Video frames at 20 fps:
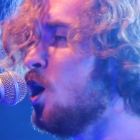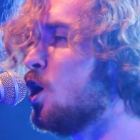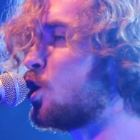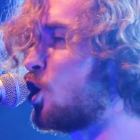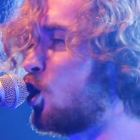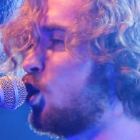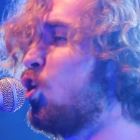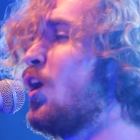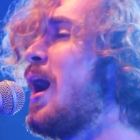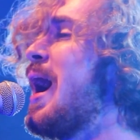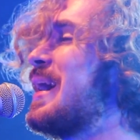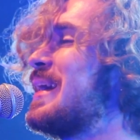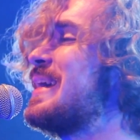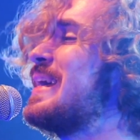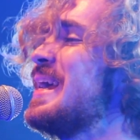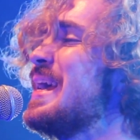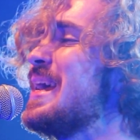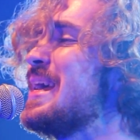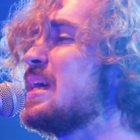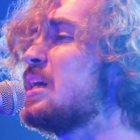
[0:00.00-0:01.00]
a
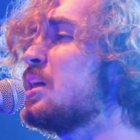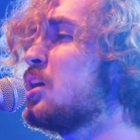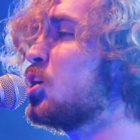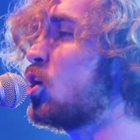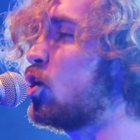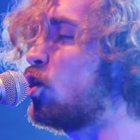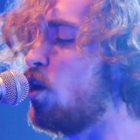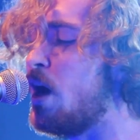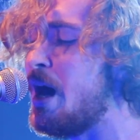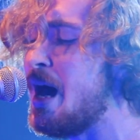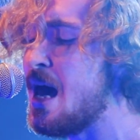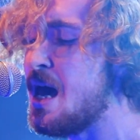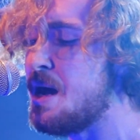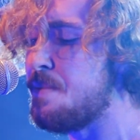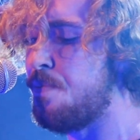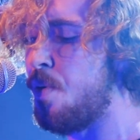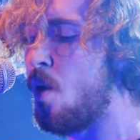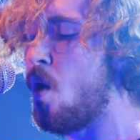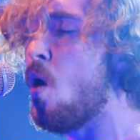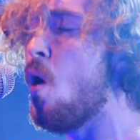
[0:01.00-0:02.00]
cracking
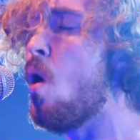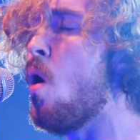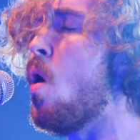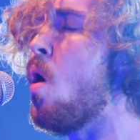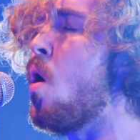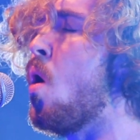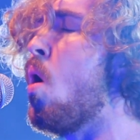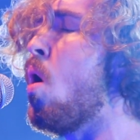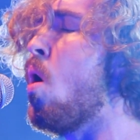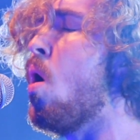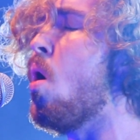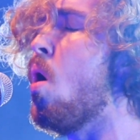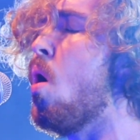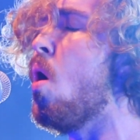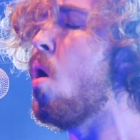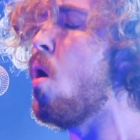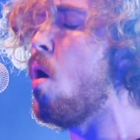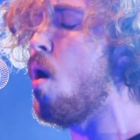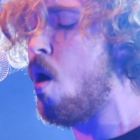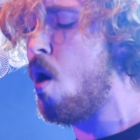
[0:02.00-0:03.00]
cried
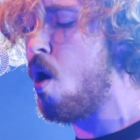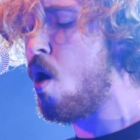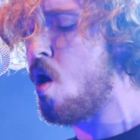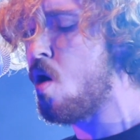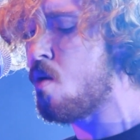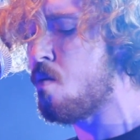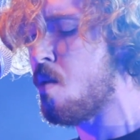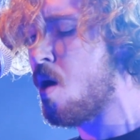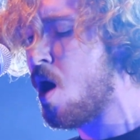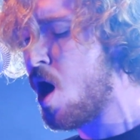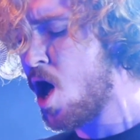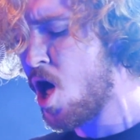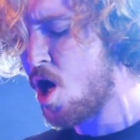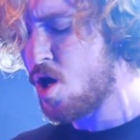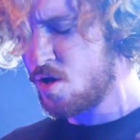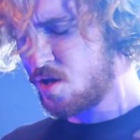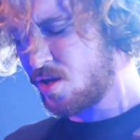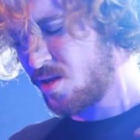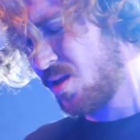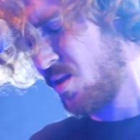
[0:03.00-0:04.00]
poor
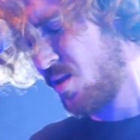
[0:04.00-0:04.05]
man,